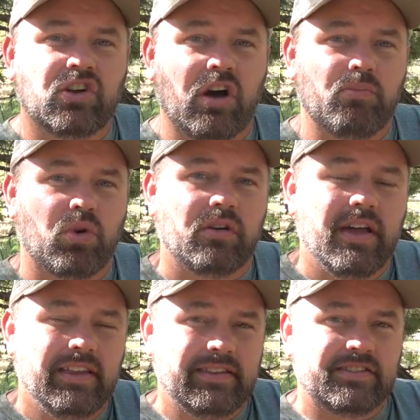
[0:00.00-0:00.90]
to call it more
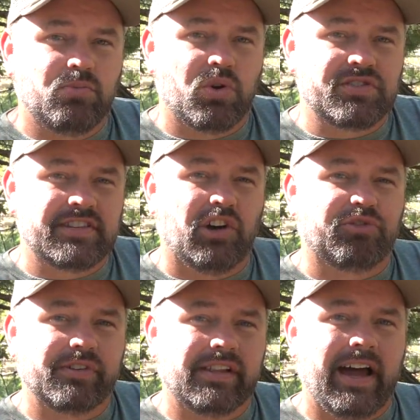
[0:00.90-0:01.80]
this more
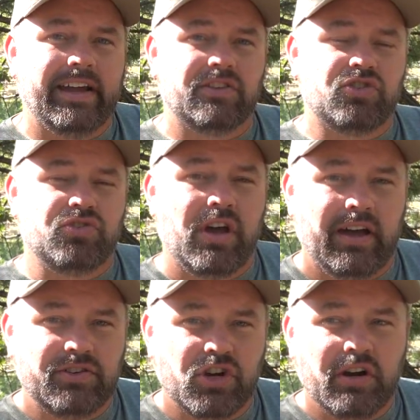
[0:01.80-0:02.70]
self-reliant
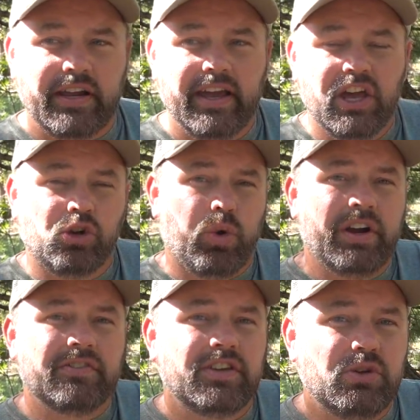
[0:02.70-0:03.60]
uh, journey
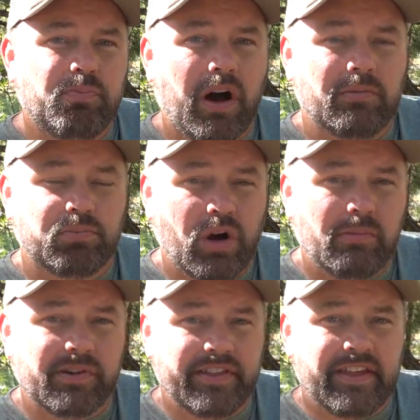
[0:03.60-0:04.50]
quicker than you
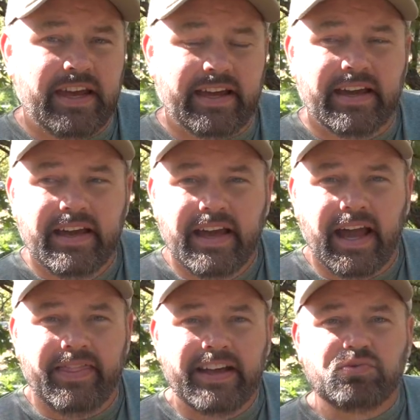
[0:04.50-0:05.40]
probably think.
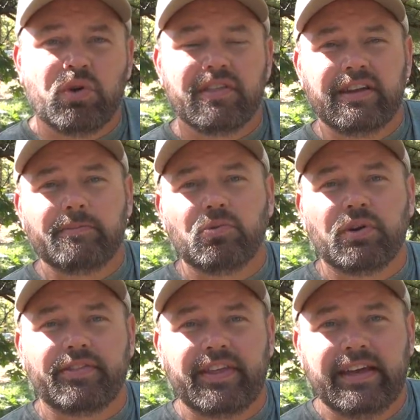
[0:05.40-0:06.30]
And that's one of the number
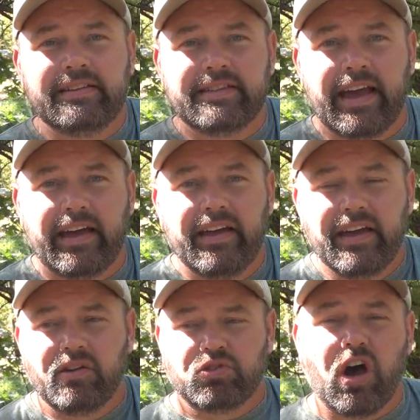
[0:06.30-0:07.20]
one things that
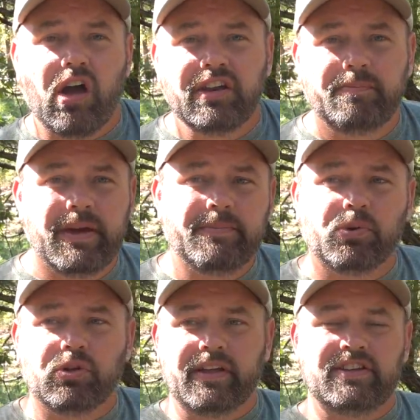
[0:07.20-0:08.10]
talking to
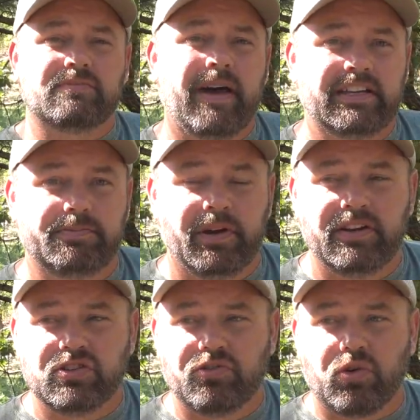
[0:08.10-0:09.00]
people and just my
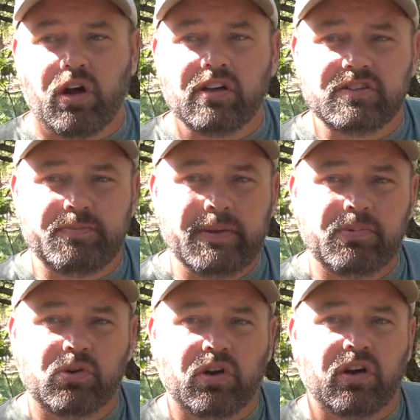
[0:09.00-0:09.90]
experience overall is
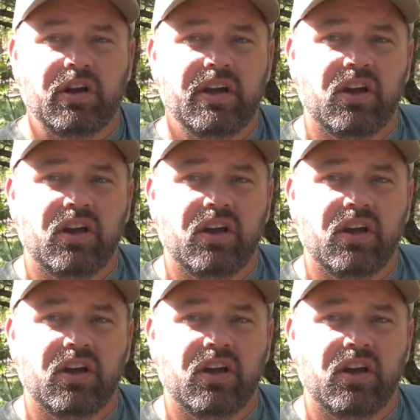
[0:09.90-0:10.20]
people are